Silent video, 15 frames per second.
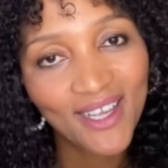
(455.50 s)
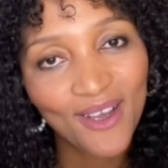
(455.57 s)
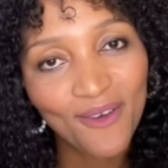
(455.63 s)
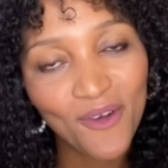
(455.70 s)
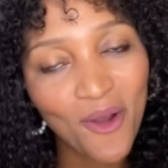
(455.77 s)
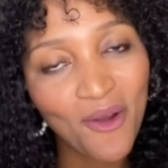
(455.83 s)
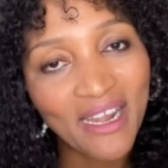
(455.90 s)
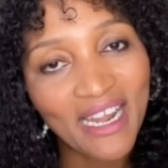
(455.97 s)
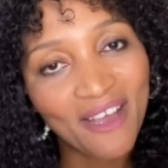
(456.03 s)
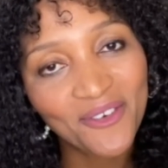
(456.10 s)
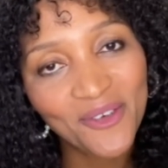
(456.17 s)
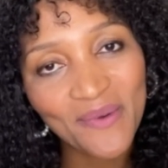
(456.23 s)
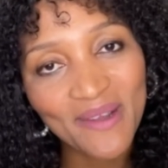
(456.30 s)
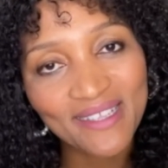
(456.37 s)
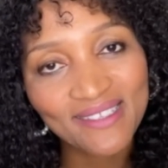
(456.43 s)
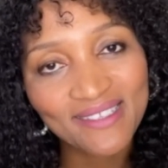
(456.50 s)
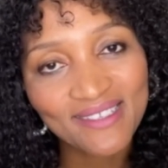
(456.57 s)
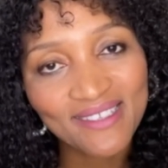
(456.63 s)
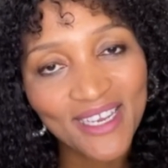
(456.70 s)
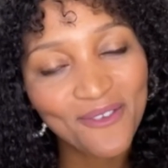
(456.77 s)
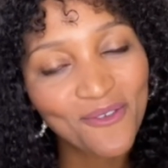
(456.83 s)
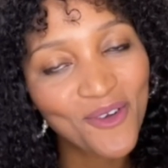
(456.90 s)
for our loved ones
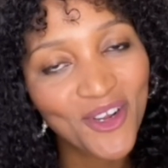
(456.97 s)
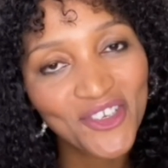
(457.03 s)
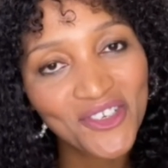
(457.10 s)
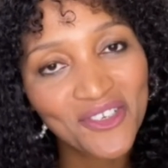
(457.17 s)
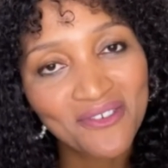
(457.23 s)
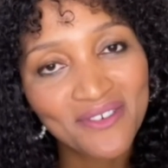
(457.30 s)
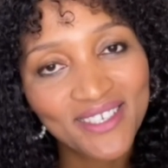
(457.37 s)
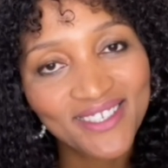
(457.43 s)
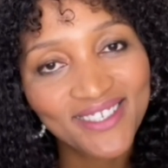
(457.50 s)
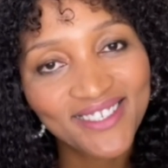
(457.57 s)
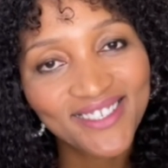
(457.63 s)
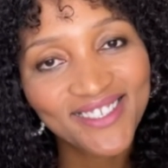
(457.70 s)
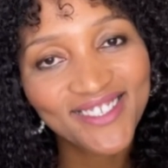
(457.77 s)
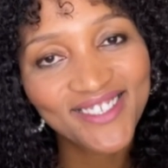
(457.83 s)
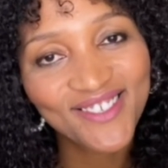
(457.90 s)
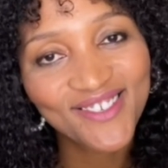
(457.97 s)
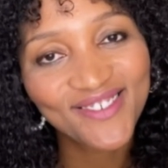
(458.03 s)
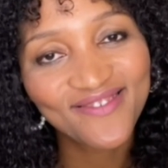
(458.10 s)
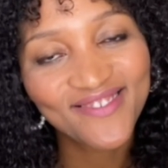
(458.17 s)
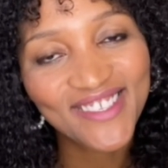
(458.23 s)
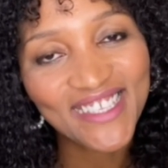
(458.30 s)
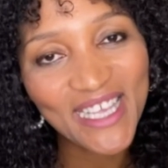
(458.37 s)
and for our children. So
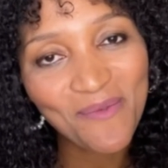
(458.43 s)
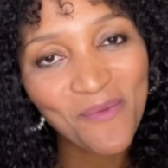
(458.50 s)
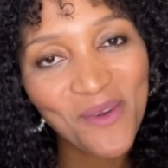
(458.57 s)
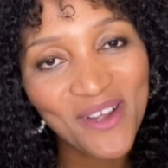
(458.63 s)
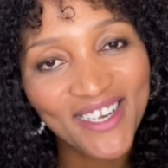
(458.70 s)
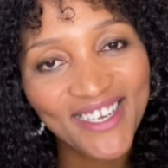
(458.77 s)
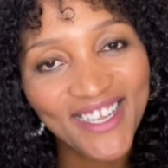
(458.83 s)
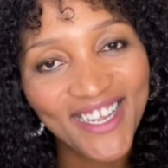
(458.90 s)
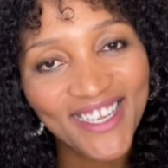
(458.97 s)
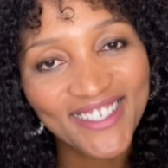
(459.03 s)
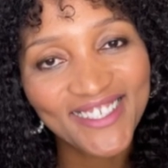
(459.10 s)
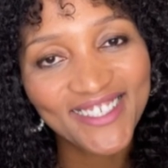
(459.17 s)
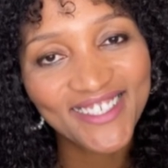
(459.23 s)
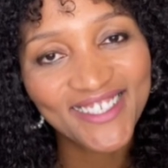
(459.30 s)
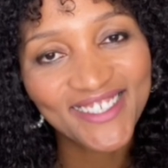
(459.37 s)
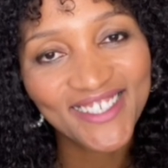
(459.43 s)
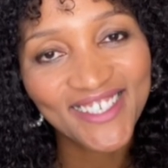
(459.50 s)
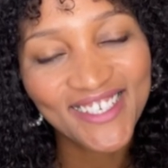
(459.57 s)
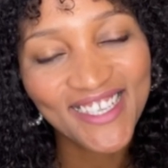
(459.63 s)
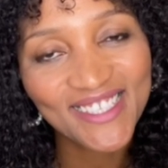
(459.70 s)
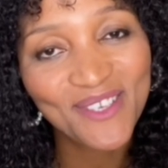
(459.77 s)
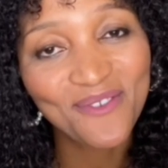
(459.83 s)
keep well, and
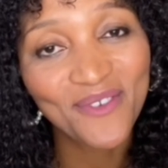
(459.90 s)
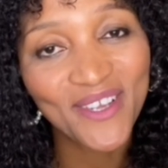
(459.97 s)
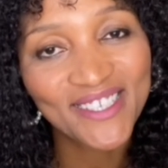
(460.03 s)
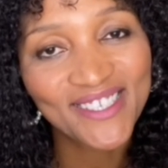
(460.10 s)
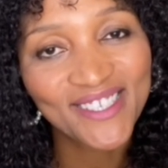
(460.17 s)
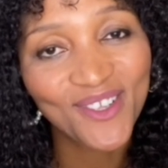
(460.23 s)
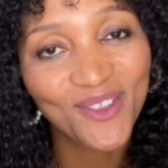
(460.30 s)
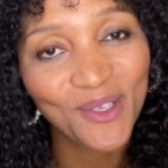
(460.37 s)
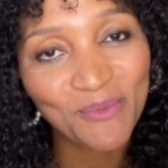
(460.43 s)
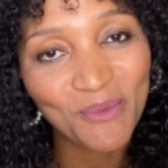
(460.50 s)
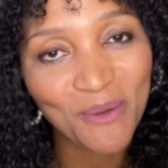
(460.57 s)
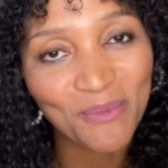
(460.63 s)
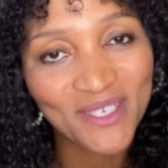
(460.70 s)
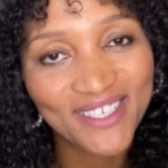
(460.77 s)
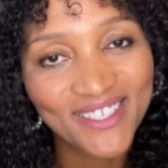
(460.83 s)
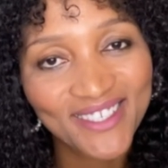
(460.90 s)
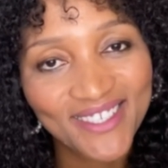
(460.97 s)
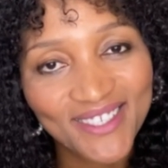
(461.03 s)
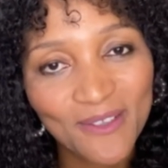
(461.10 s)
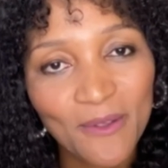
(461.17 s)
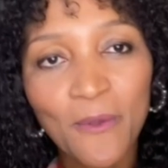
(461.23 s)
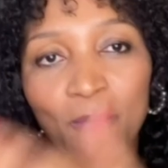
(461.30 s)
let's invest in those
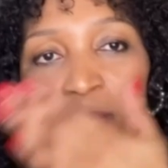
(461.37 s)
properties.